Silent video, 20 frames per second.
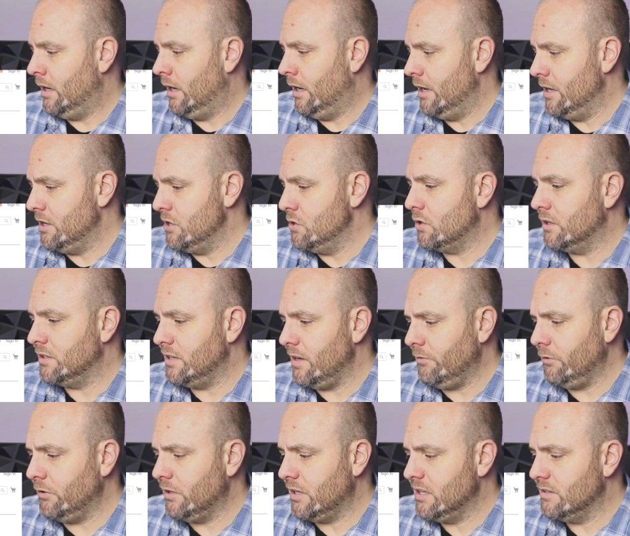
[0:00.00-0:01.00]
Uh, you can
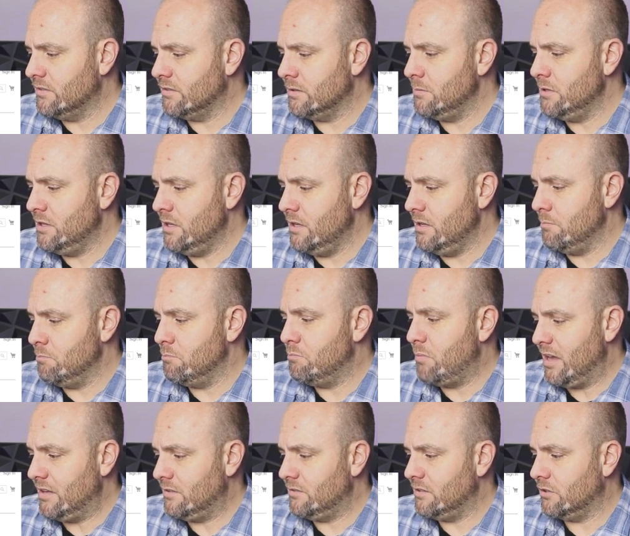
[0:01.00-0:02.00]
definitely get some of the
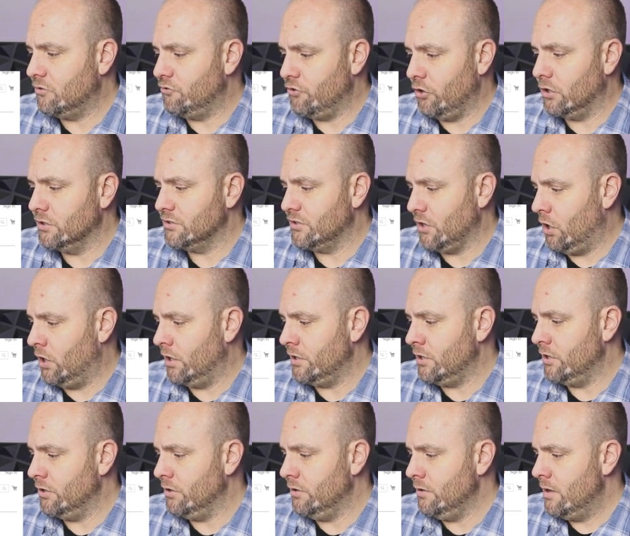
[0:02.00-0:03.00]
basic jars on
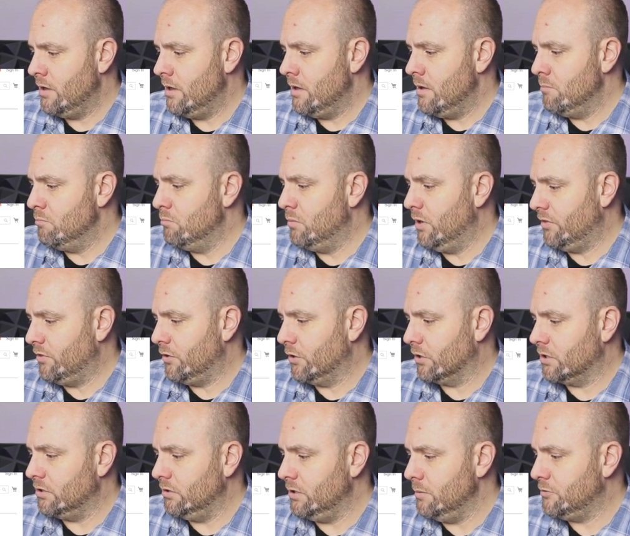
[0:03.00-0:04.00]
here, but
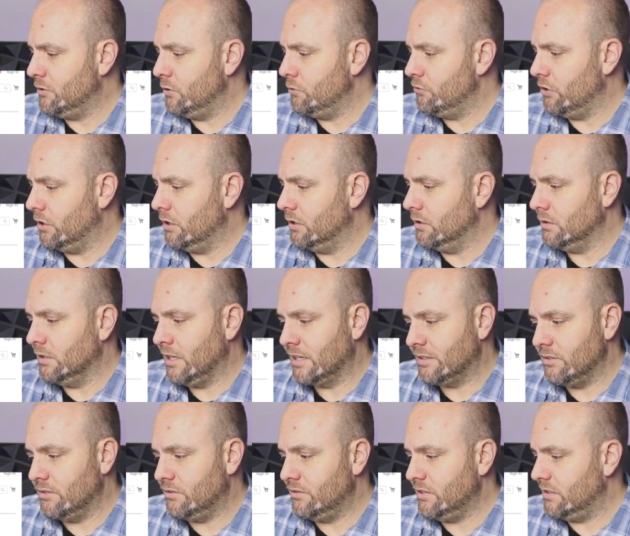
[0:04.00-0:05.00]
their Calypso jar,
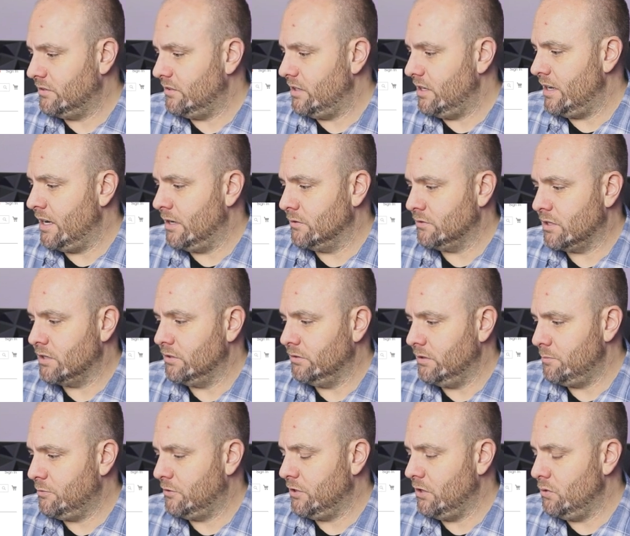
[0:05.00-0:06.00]
like the 16 ounce
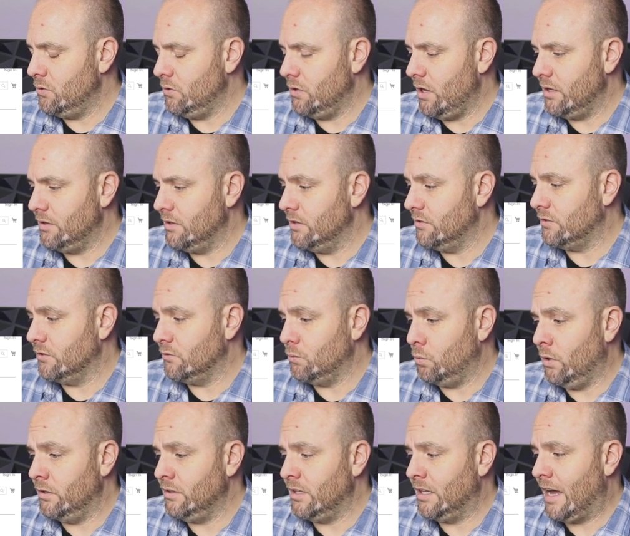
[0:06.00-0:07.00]
Calypso, this is
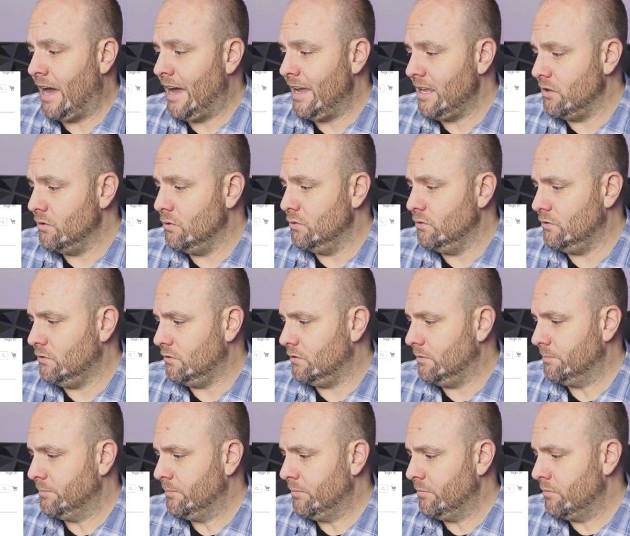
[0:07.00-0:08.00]
one that I
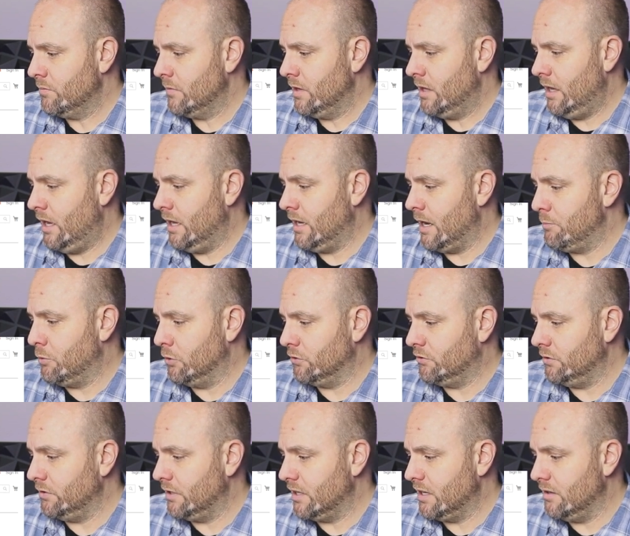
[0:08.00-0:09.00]
use and I
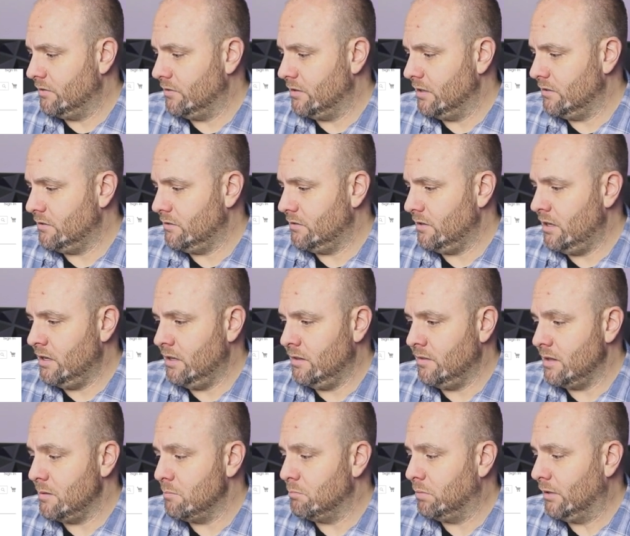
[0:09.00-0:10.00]
personally get this
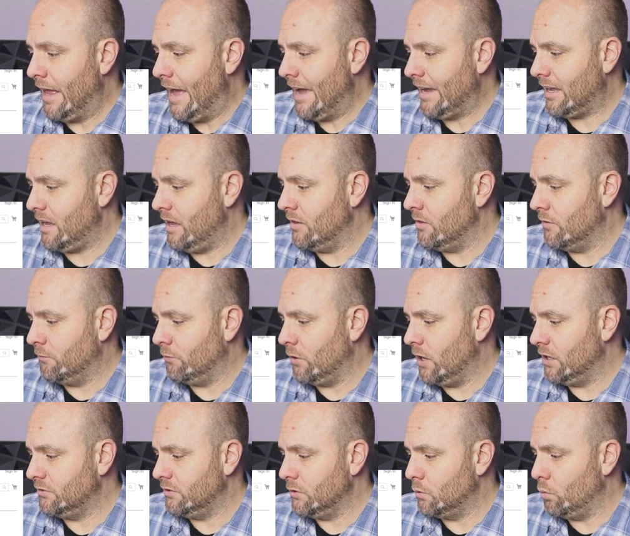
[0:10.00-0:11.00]
in the black and the
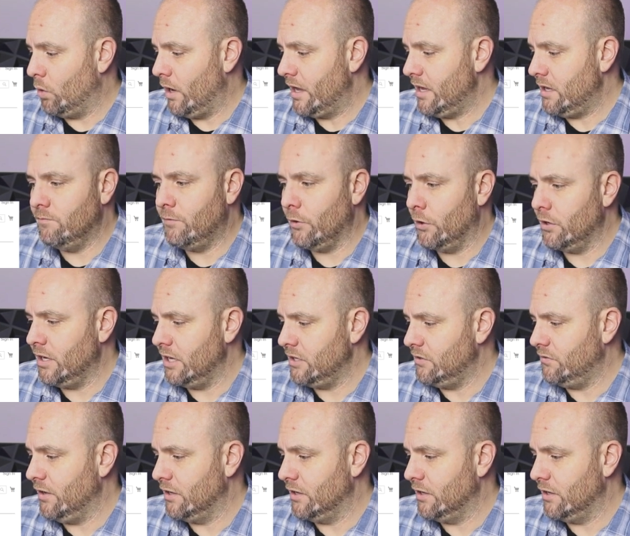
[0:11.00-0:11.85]
frosted white. Very nice